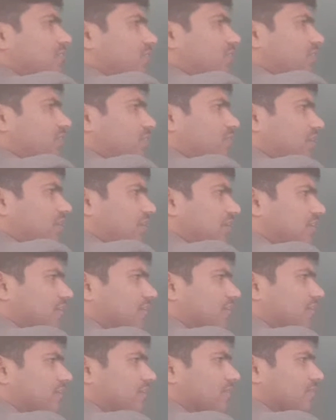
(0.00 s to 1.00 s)
from
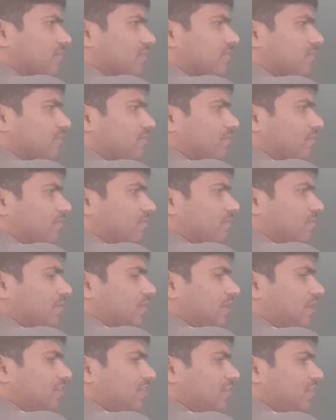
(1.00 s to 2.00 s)
here,
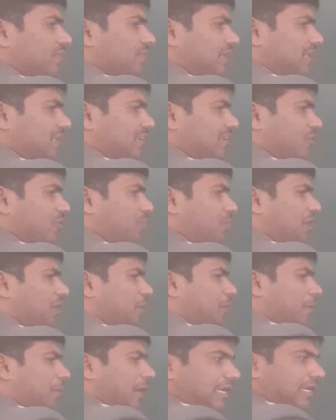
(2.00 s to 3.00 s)
there is a what? How
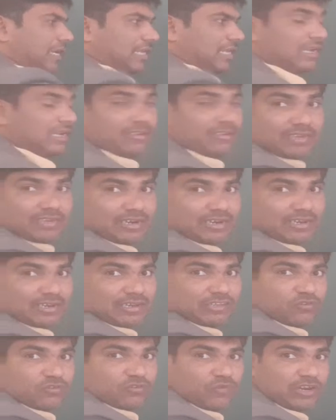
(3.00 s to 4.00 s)
many particles
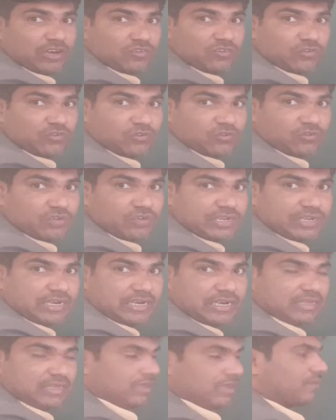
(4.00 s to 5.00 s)
are touched once you
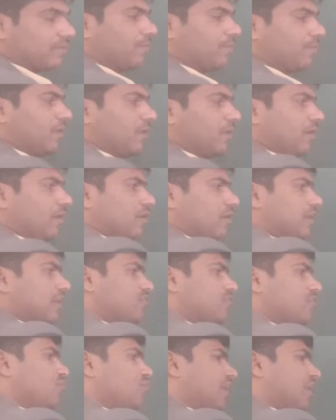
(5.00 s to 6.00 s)
check it here?
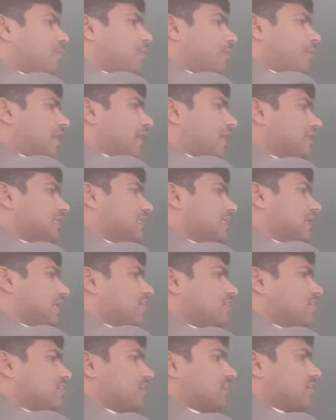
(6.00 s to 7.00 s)
Yes, one
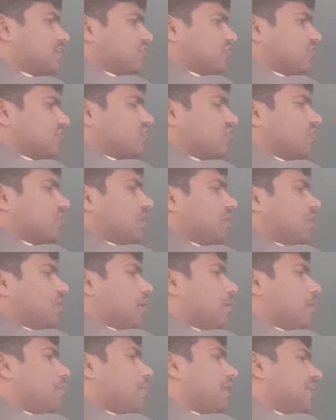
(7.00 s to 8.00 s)
particle is a
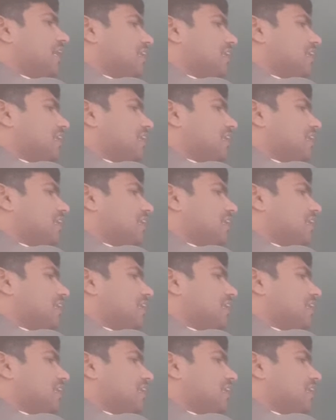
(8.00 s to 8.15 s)
touch. May